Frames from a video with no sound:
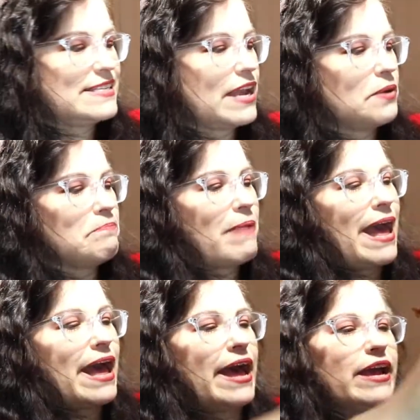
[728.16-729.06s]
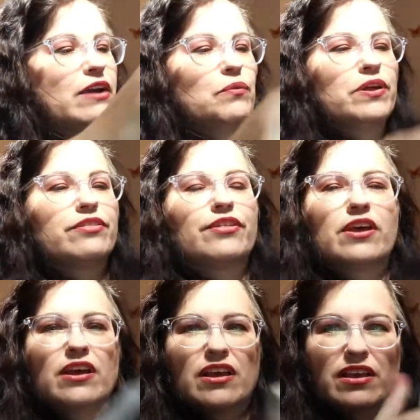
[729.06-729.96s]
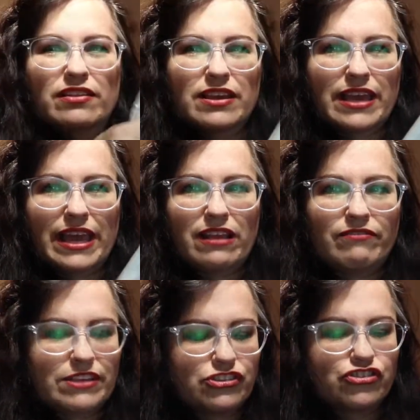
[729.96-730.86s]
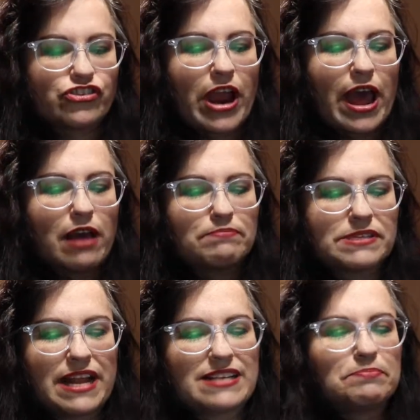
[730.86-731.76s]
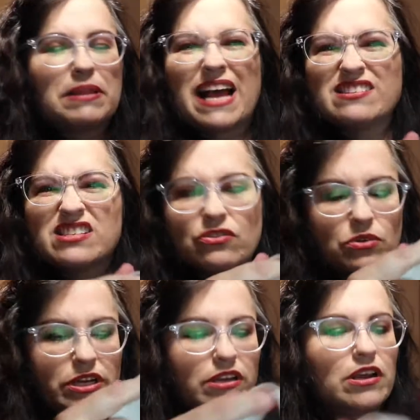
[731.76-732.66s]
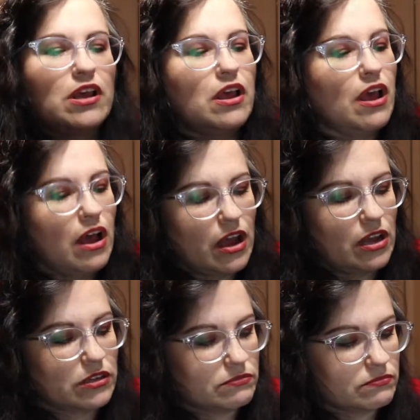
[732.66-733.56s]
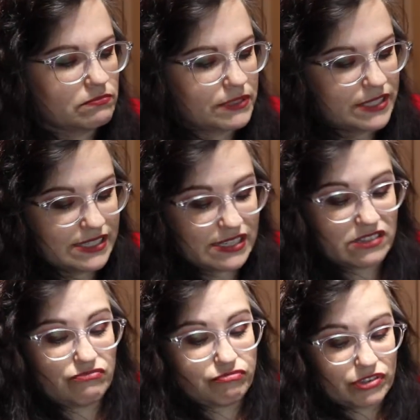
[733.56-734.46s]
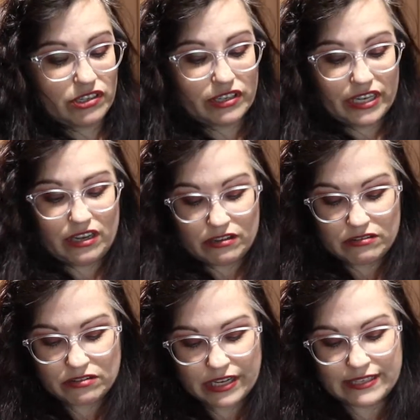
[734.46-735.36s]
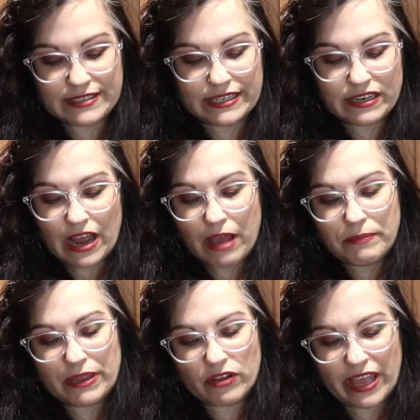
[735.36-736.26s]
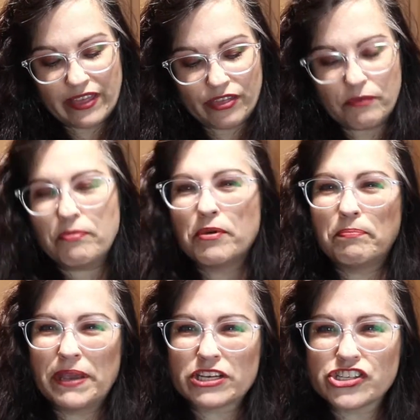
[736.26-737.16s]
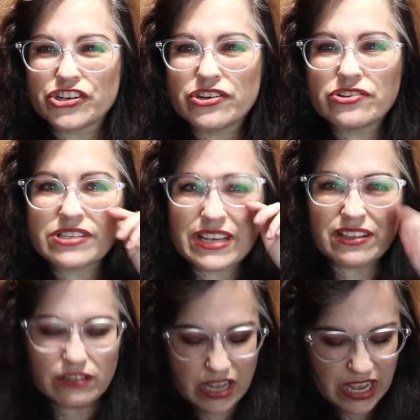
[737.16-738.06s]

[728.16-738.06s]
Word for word: denim bag with the canvas straps. It has plastic on it. Um, but this is really, it didn't, I mean, in the, the pictures, it,